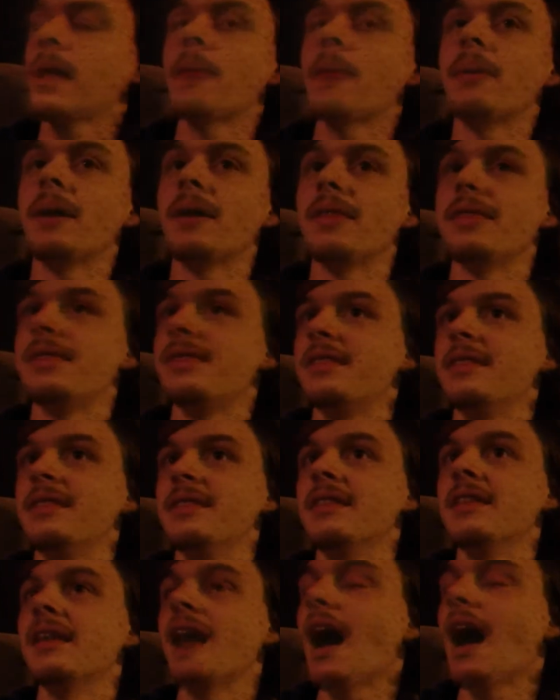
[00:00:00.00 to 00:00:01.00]
but
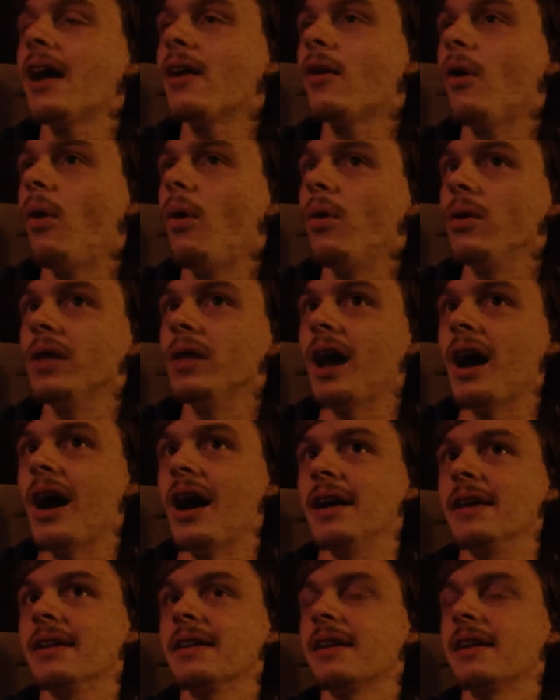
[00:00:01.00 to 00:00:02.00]
not a whole
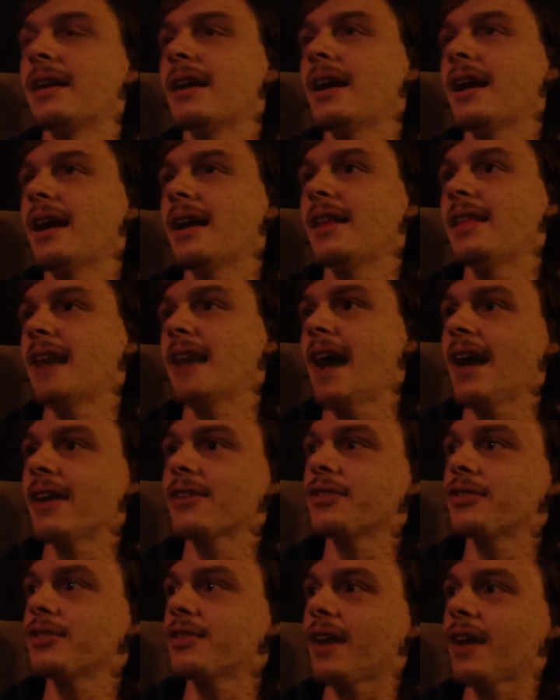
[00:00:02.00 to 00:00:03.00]
lot. And the
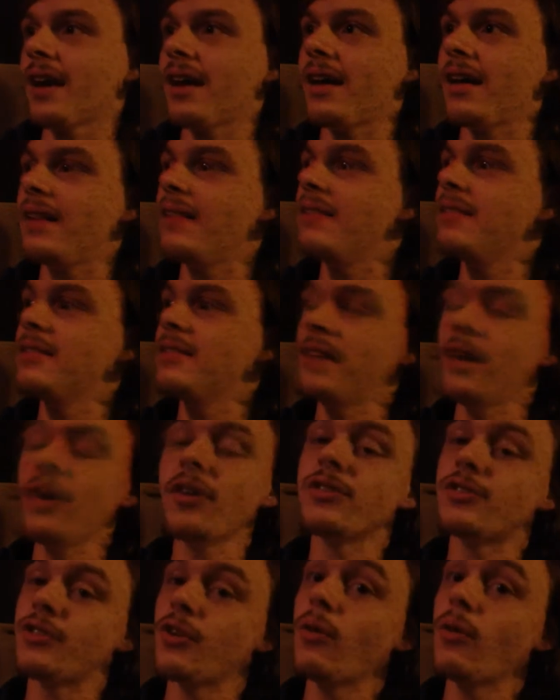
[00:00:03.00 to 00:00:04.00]
actors,
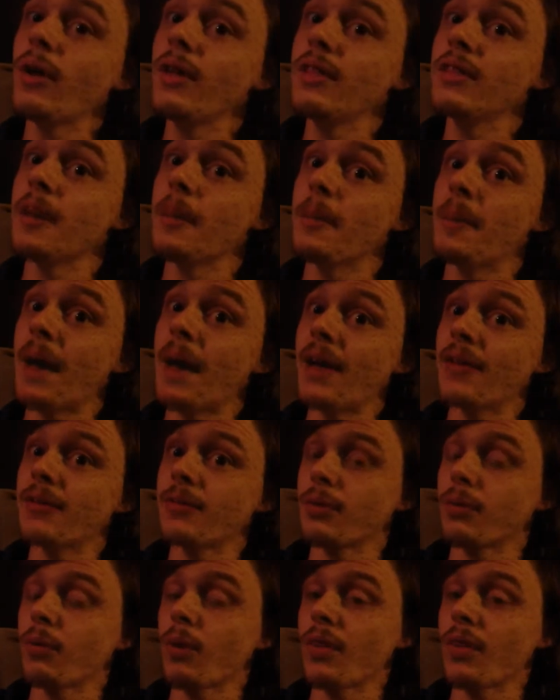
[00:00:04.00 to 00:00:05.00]
they're doing the best
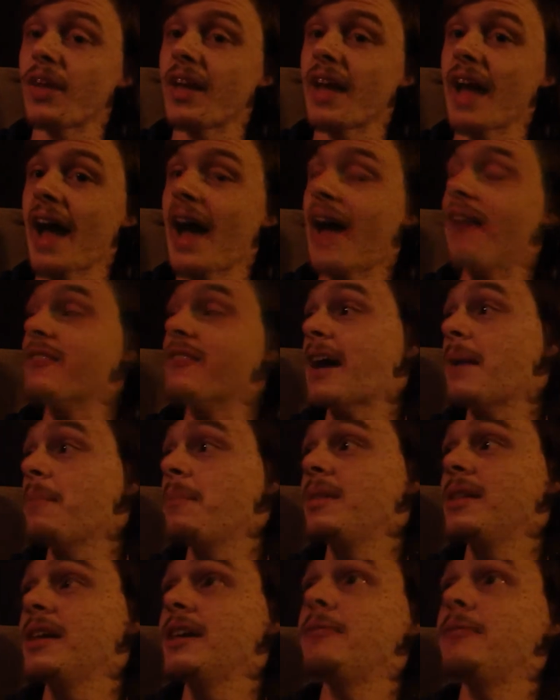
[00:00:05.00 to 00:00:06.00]
with what they have, and
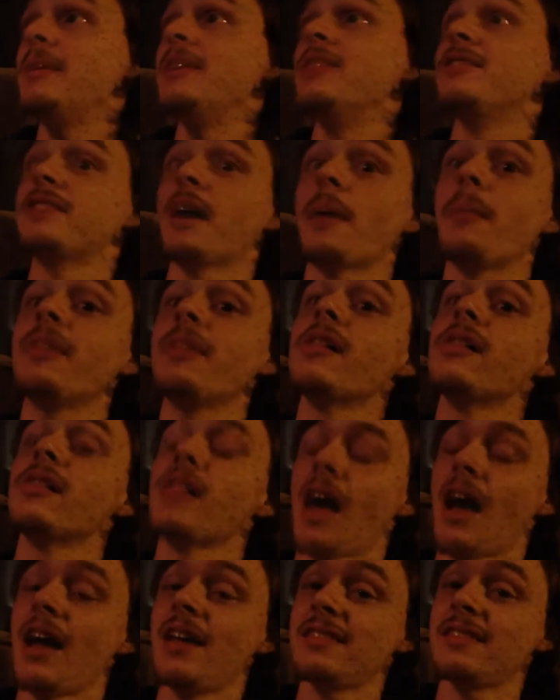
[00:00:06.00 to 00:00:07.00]
believe me, some of the
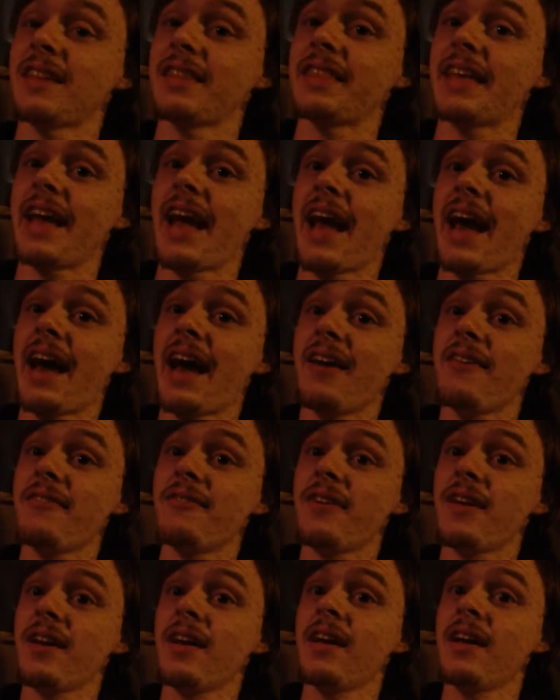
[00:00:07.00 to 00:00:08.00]
lines that they
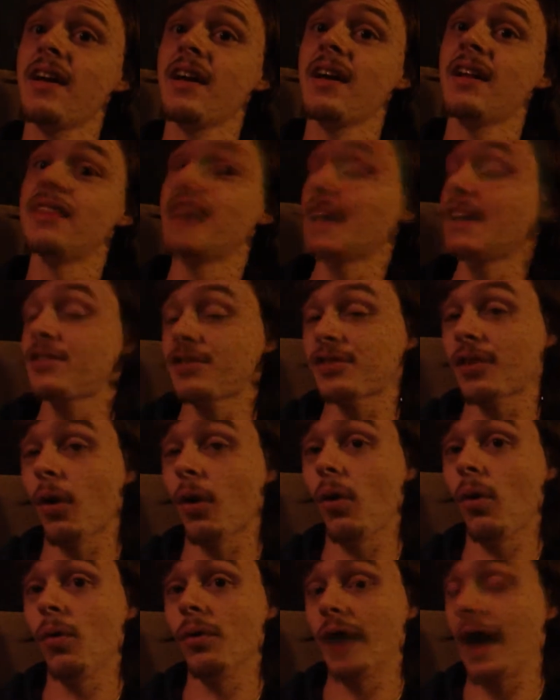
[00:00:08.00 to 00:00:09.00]
have, they
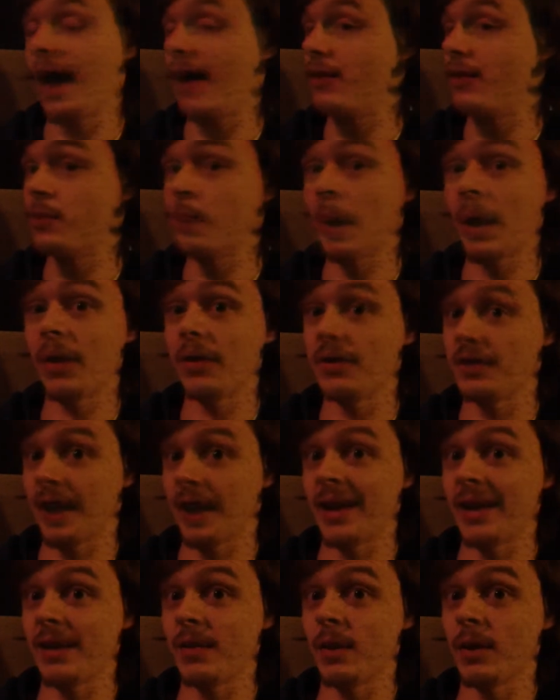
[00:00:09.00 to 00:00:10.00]
sold as well as
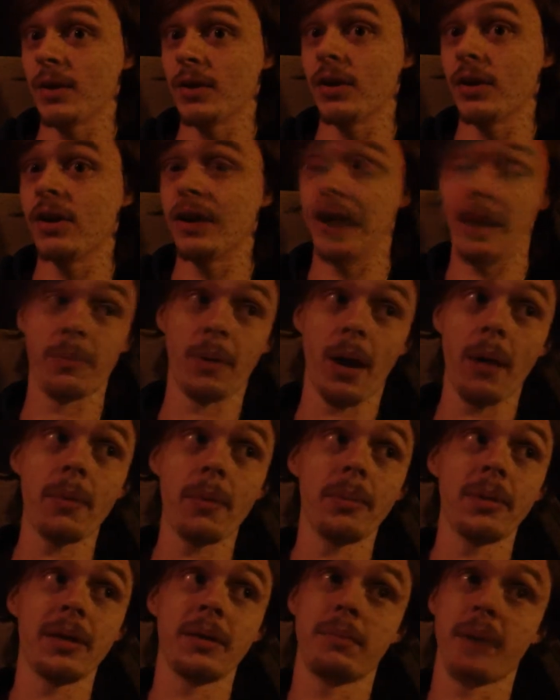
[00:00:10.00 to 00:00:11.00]
anyone could, and
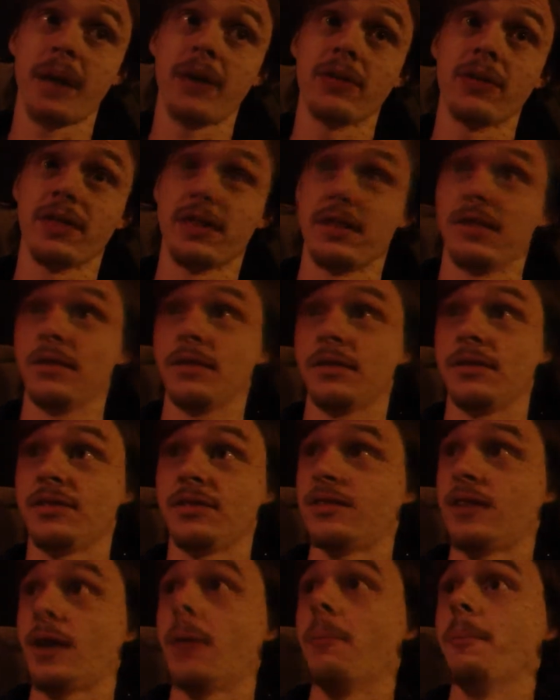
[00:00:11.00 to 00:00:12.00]
probably better than
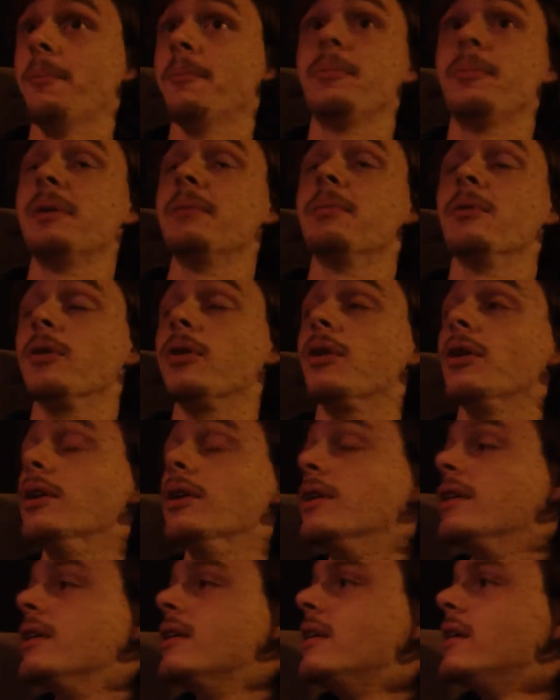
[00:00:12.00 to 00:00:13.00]
some people
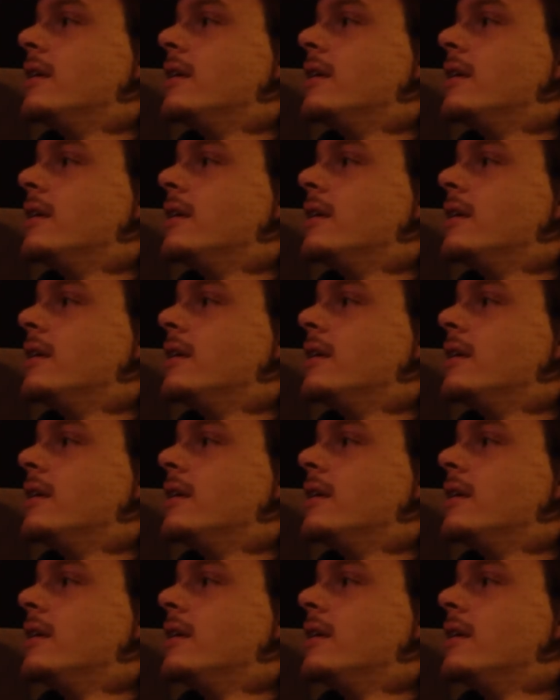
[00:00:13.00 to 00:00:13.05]
could.